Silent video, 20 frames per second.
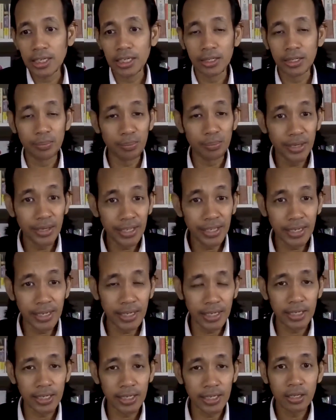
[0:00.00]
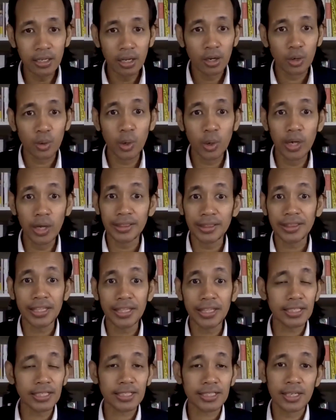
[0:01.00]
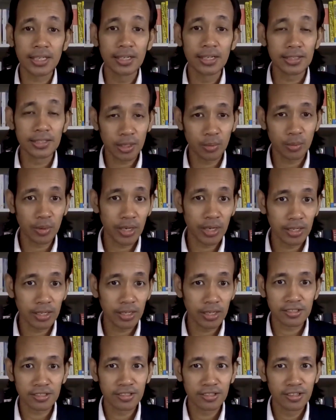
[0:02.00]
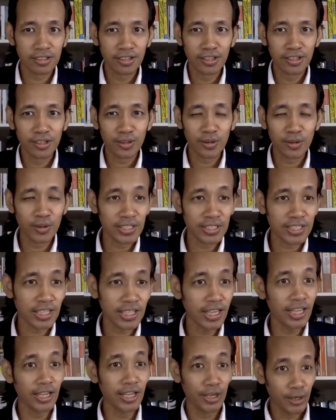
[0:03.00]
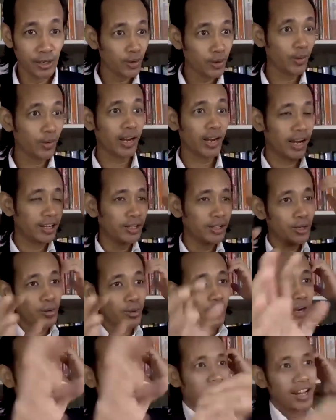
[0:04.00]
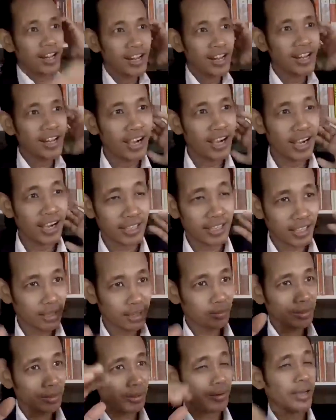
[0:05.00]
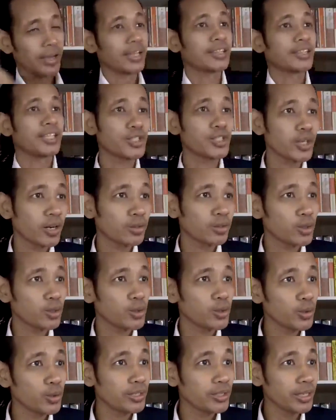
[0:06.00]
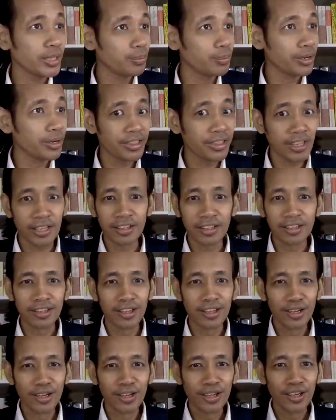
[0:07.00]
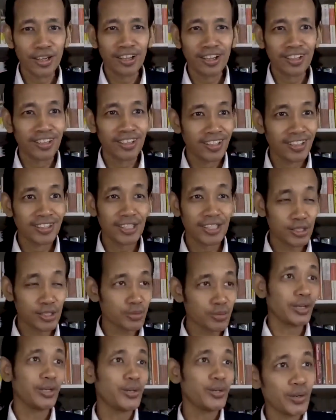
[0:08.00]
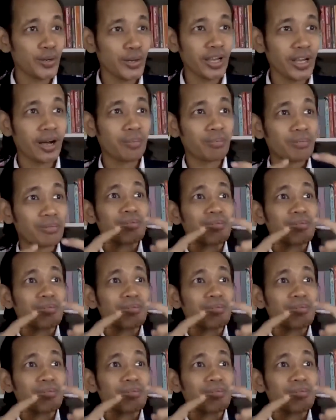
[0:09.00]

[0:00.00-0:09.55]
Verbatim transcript: immediately go and teach someone else. Go and say, hey, you know what, you know what, uh, come, come. I teach you how to do deep breathing. This is what you do, yeah?